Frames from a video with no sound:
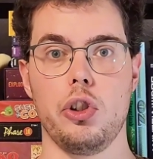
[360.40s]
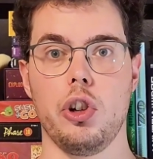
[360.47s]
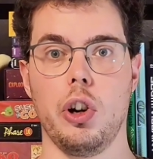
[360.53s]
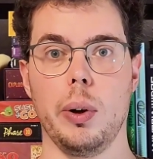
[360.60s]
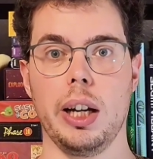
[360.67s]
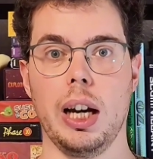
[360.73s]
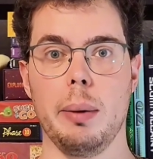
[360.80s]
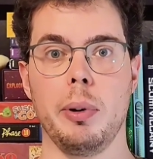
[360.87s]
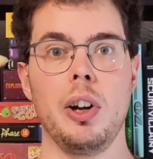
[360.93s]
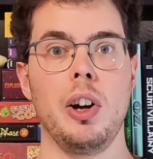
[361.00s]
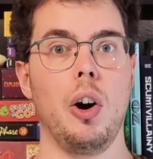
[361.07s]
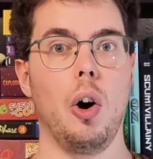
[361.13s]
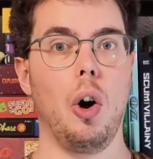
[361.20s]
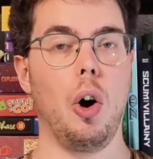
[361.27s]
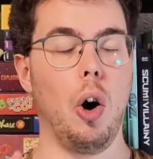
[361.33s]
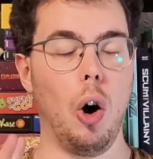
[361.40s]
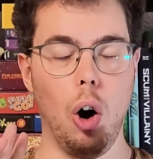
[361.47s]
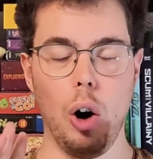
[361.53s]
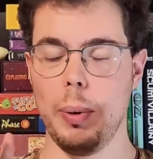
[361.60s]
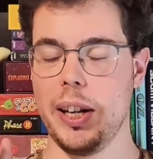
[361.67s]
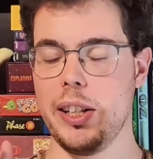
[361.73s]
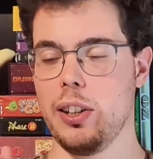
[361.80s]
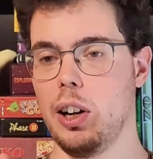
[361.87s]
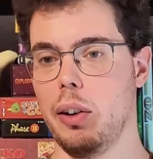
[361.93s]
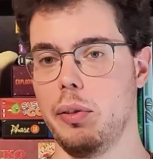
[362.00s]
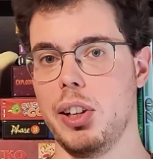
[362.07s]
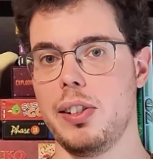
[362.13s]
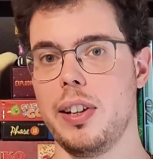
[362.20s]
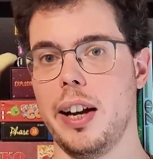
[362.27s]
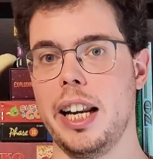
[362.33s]
showing up. Always a
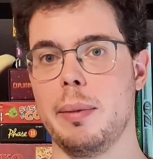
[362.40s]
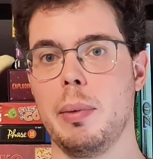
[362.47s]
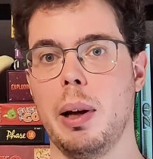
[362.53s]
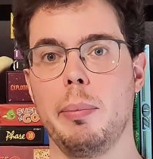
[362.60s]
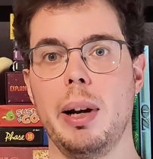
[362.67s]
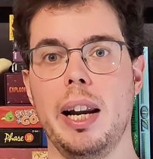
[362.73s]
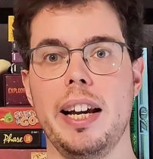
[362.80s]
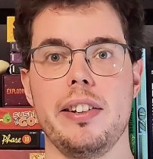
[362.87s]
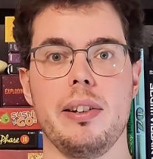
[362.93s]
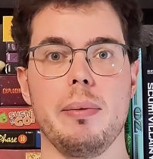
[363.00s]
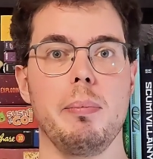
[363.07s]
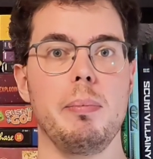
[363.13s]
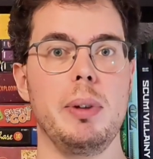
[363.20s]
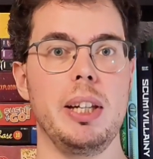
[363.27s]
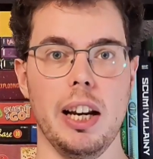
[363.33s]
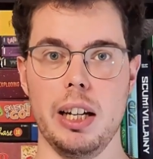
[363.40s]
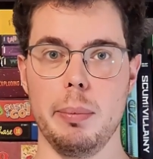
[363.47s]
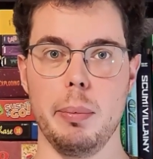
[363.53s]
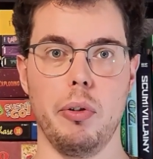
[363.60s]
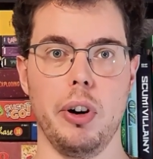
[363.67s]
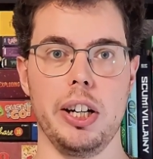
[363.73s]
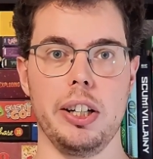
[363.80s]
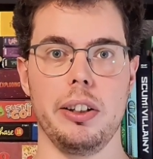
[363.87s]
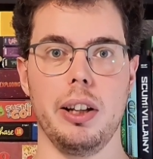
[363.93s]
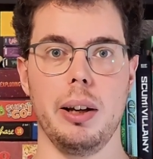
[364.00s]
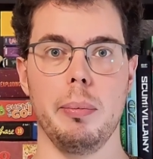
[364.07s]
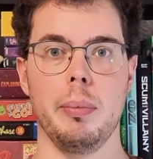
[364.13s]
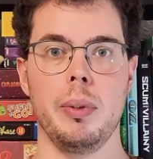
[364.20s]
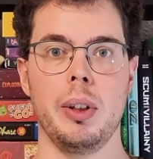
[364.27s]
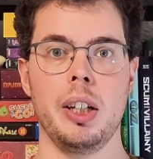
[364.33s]
lovely sight, my players immediately befriended
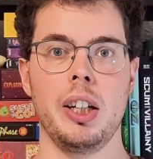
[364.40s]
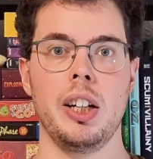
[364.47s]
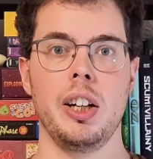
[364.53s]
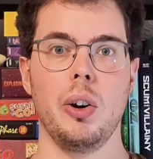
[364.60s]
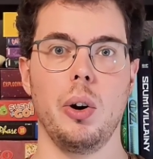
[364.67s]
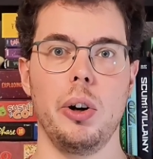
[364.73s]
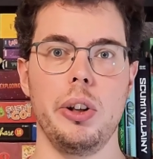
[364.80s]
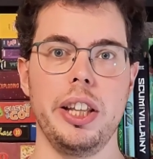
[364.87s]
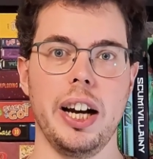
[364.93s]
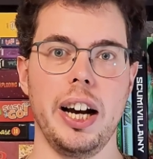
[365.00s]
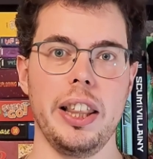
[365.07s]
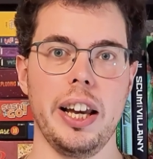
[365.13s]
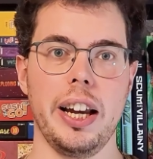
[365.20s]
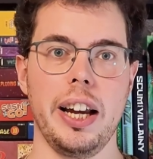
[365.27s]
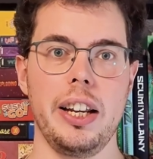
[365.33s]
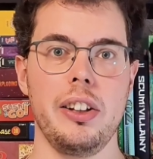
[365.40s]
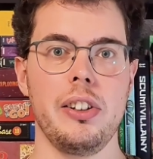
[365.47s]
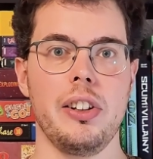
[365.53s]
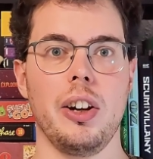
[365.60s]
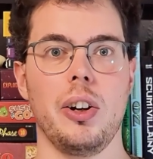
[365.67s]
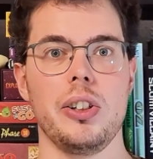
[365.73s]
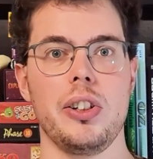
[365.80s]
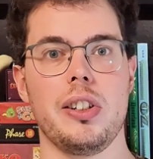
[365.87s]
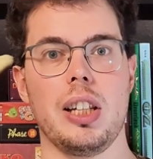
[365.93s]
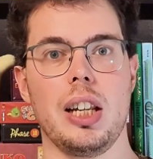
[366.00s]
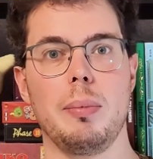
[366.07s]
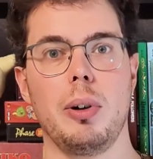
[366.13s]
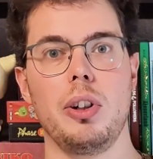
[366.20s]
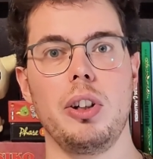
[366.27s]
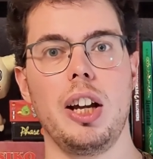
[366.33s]
them. On the other hand, there are also
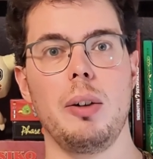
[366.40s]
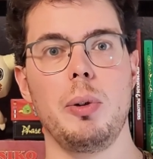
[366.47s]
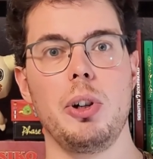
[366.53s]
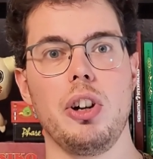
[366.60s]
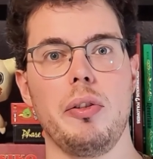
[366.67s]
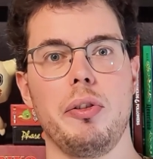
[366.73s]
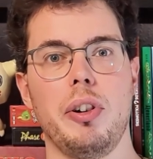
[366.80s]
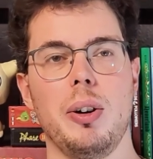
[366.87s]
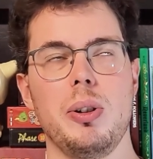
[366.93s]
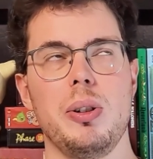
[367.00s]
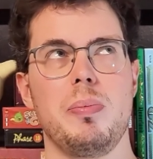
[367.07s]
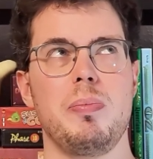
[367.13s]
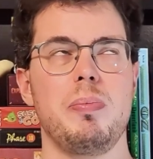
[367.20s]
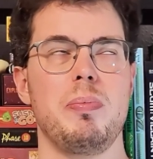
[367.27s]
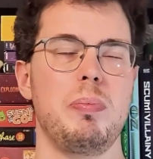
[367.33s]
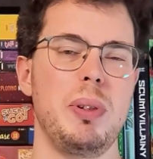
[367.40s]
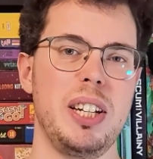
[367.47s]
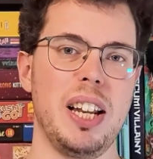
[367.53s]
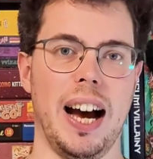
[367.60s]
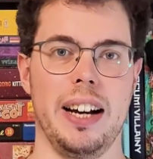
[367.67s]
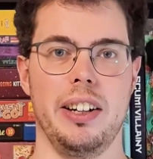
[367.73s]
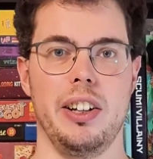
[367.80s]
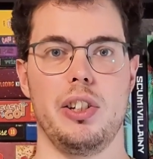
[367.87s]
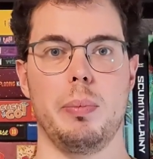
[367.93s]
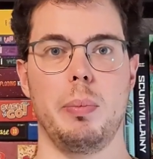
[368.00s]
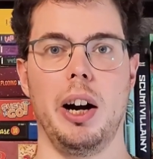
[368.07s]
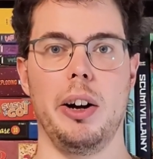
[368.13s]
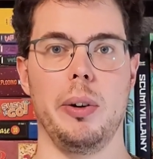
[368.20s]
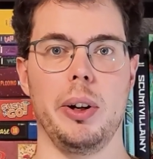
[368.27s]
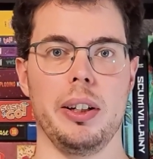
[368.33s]
some on there which I found a bit
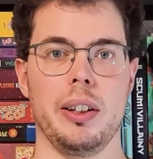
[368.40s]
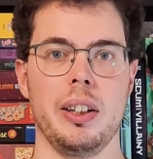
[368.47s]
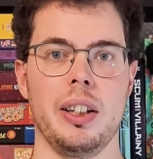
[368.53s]
uninspiring.